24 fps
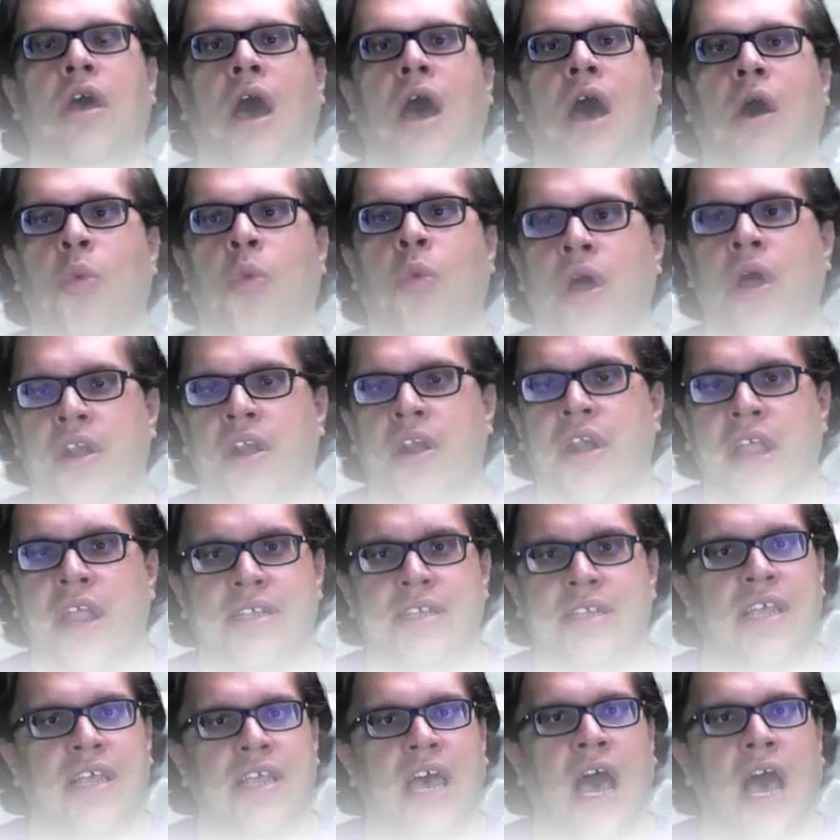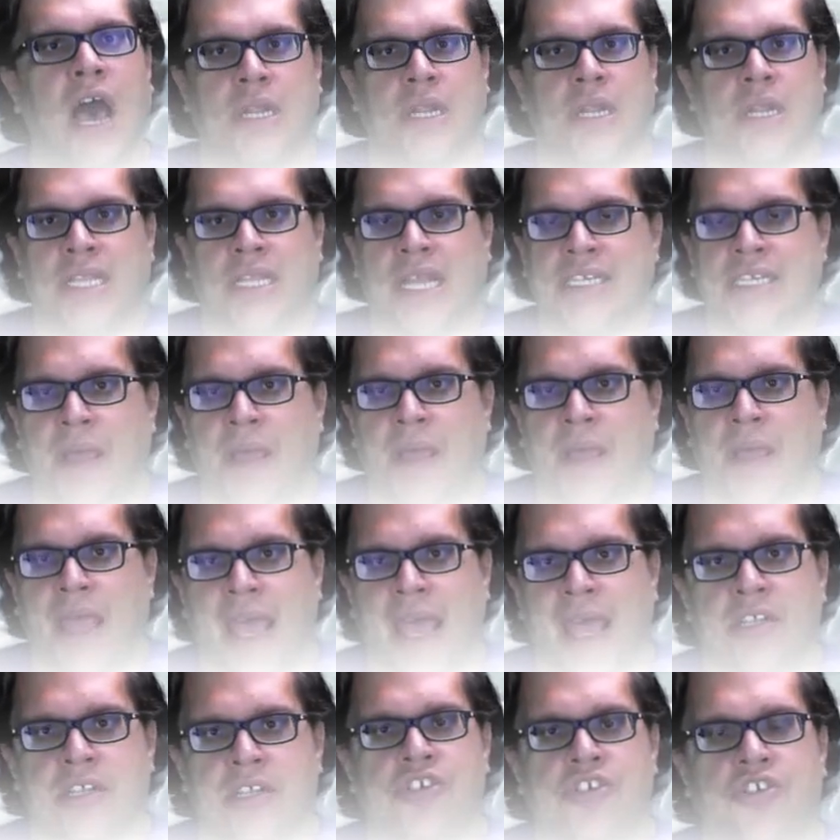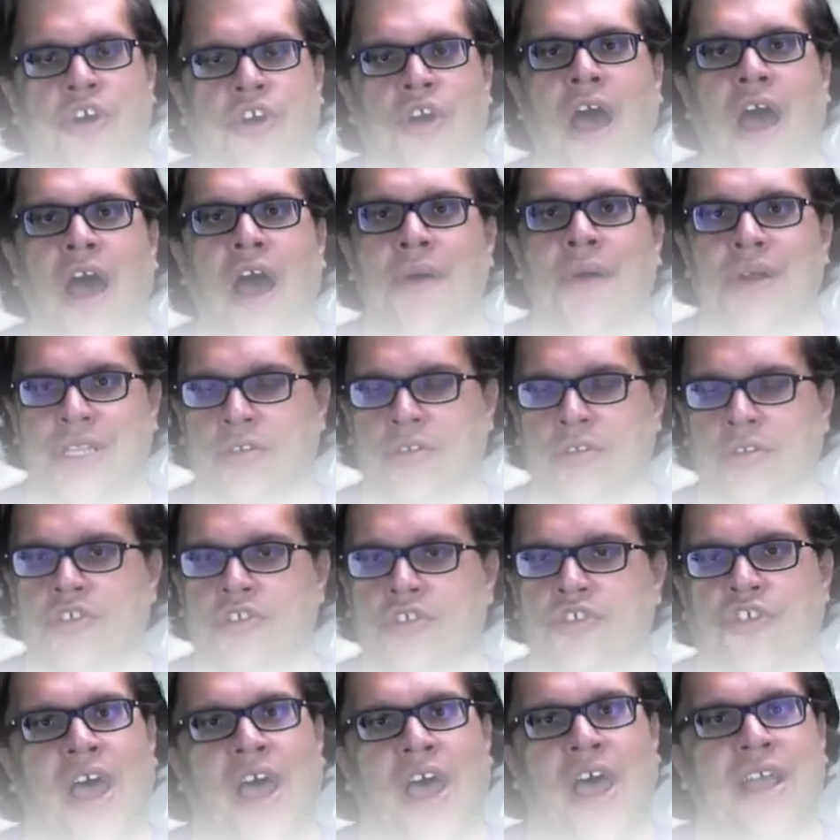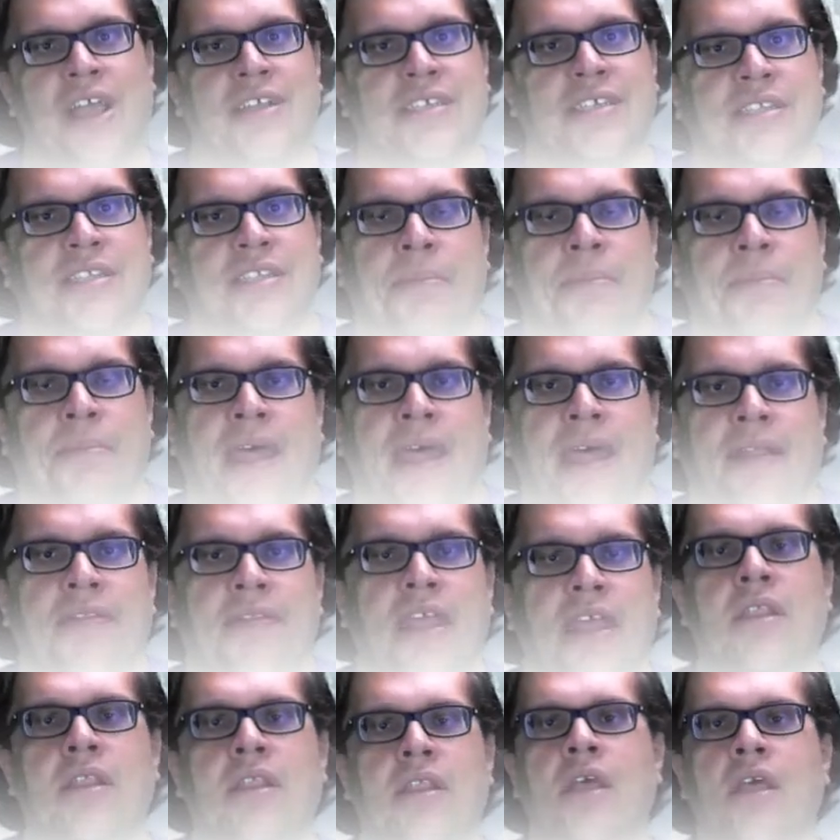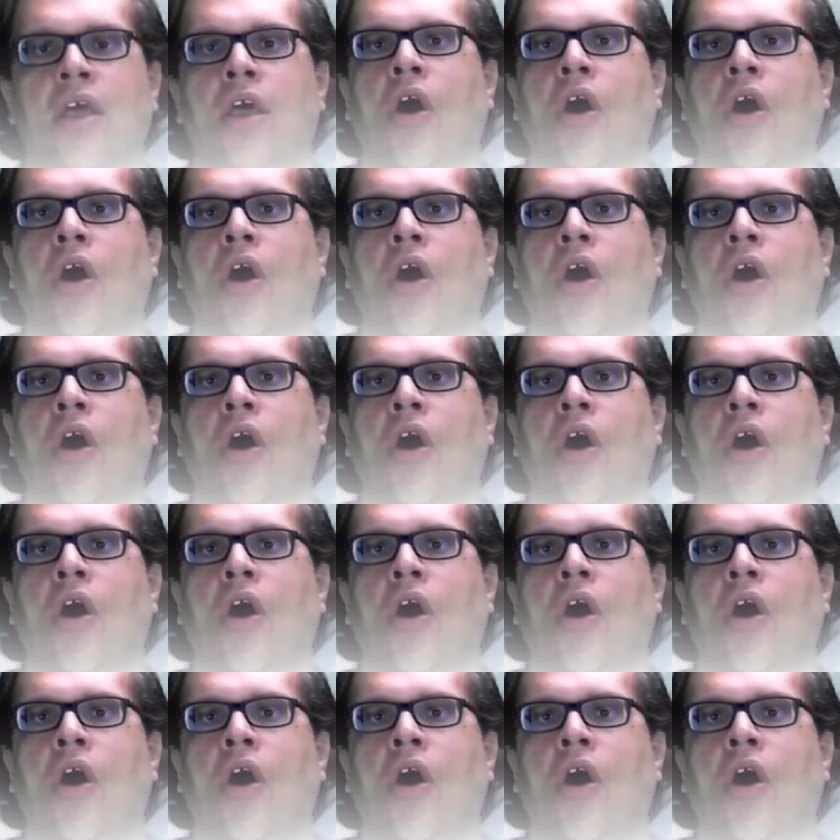awareness, how it expands or how it contracts, depending,